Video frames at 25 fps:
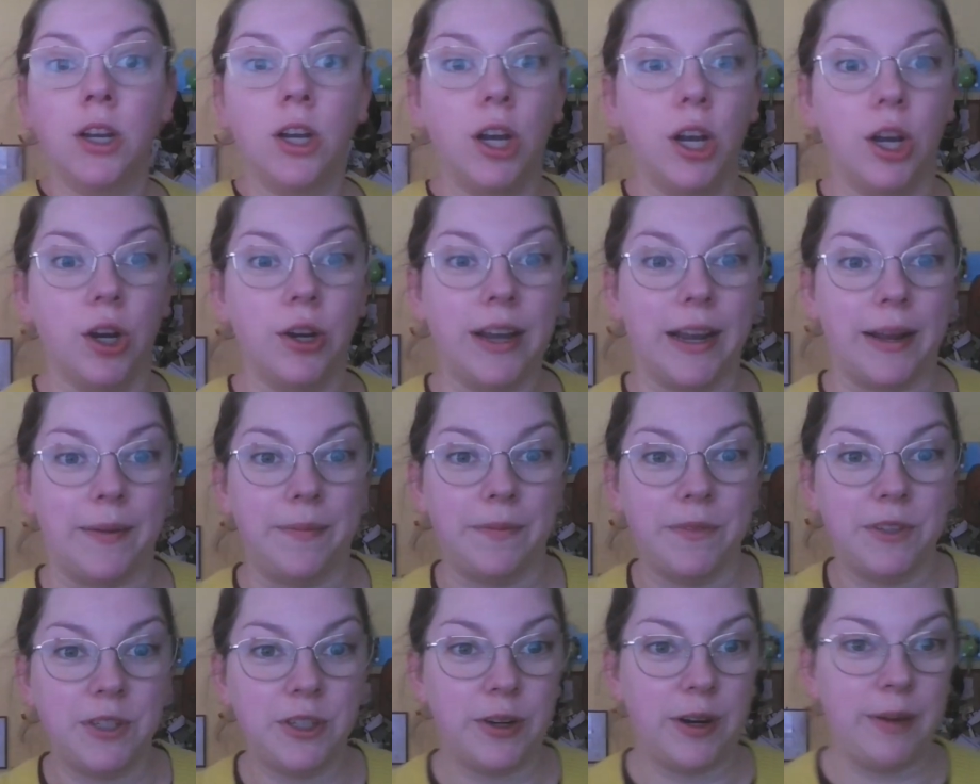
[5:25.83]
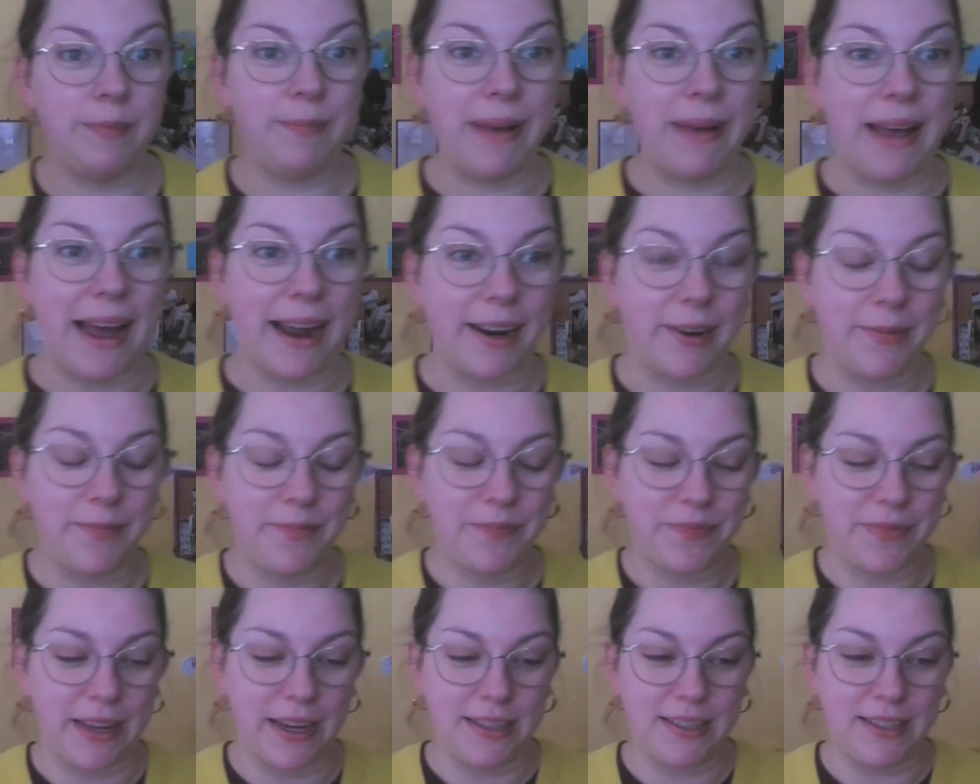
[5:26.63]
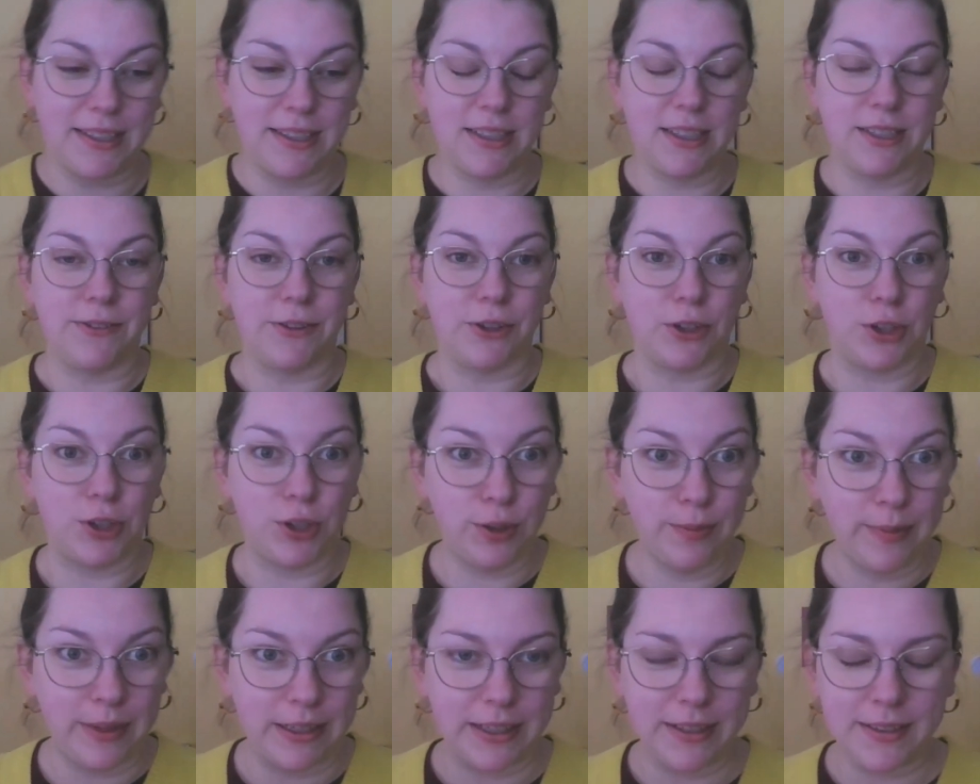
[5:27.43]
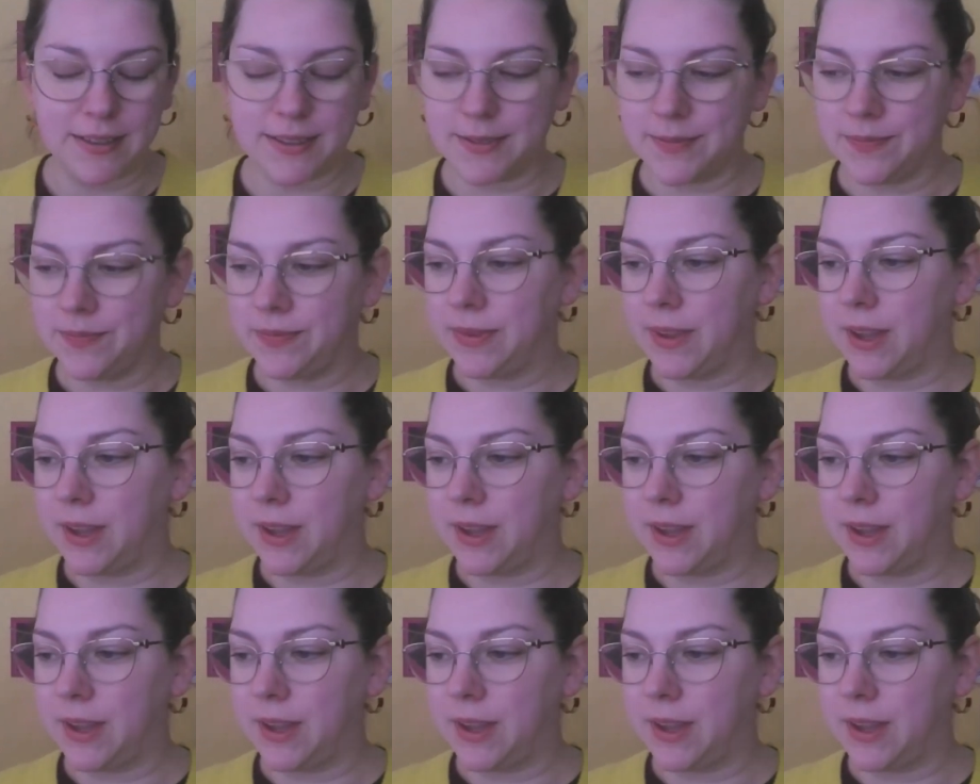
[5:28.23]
Okay, so I'm back. I did this for 2 minutes,